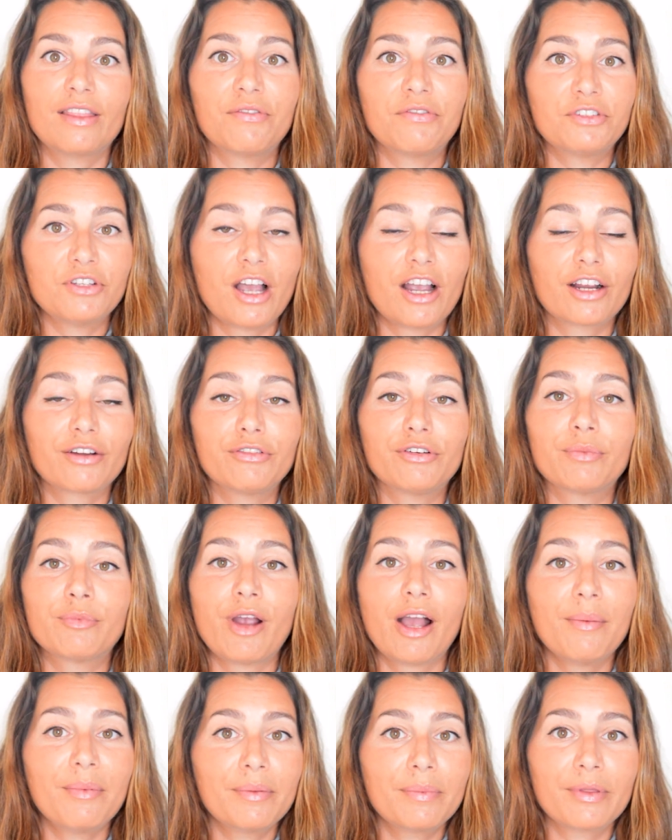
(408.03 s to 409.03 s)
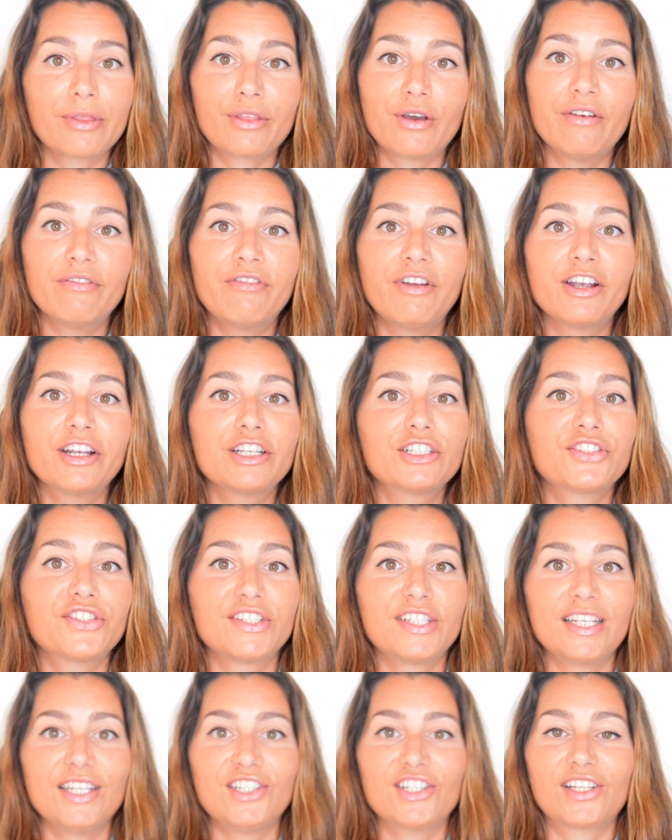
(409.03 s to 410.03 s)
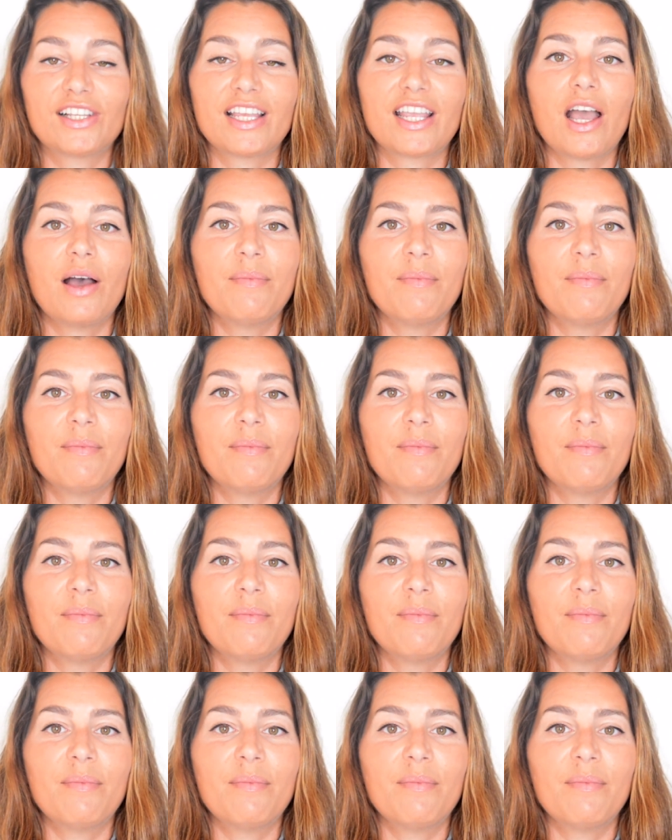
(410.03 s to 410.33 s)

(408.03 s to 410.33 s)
The photographer probably thought very strategically